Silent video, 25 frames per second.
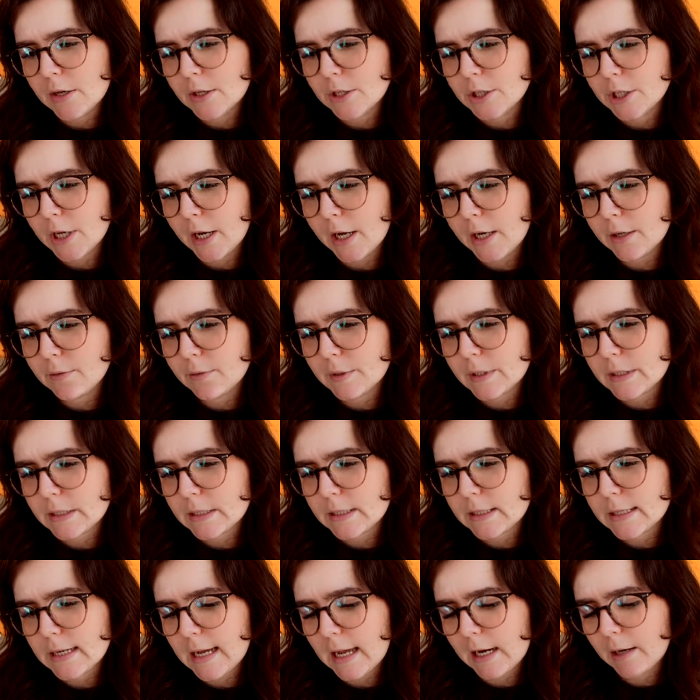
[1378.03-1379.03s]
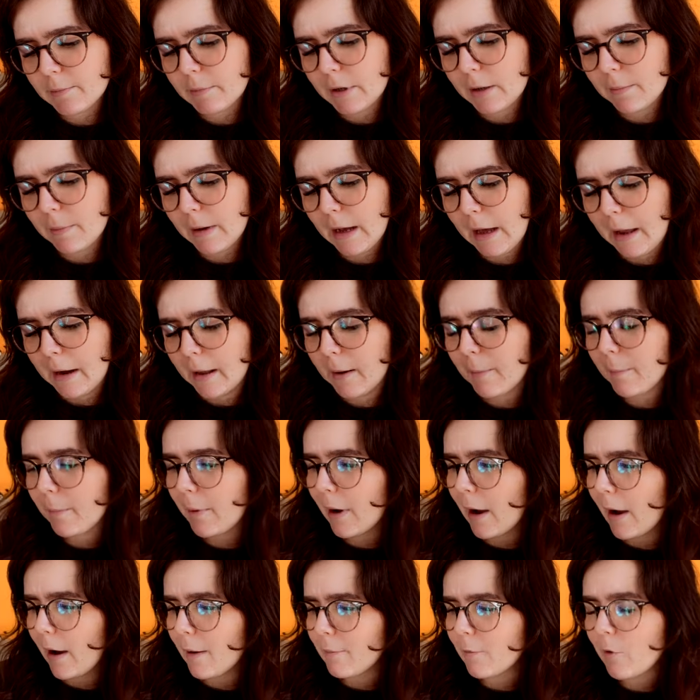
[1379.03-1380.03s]
Jade was telling me about it,
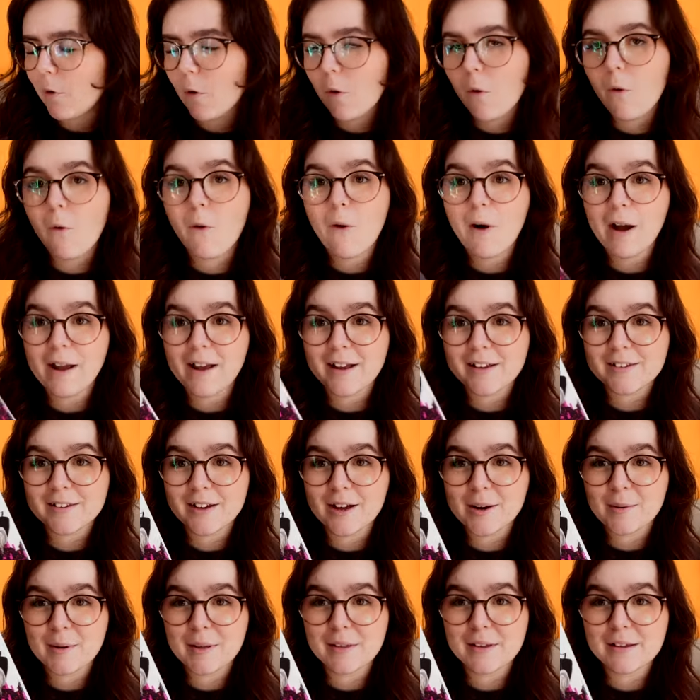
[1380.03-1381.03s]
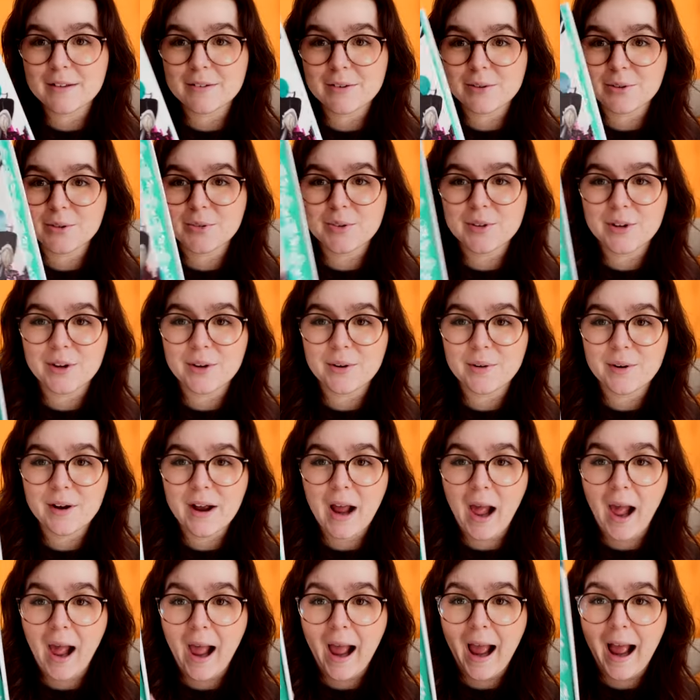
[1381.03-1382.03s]
but I'm quite excited about this also.
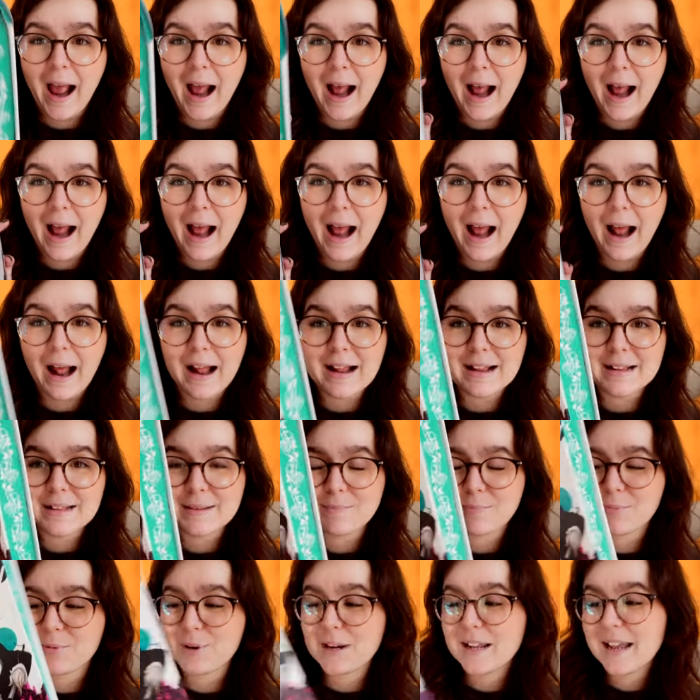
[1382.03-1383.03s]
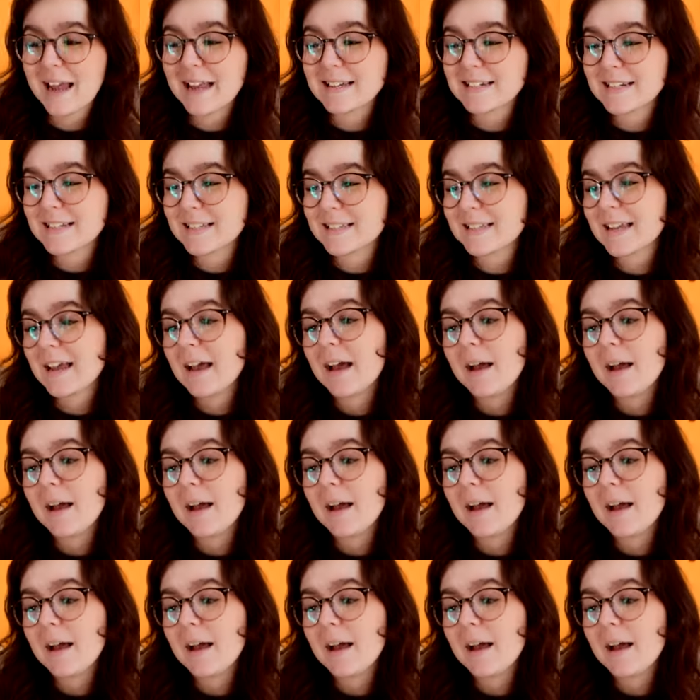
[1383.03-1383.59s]
Pretty edges,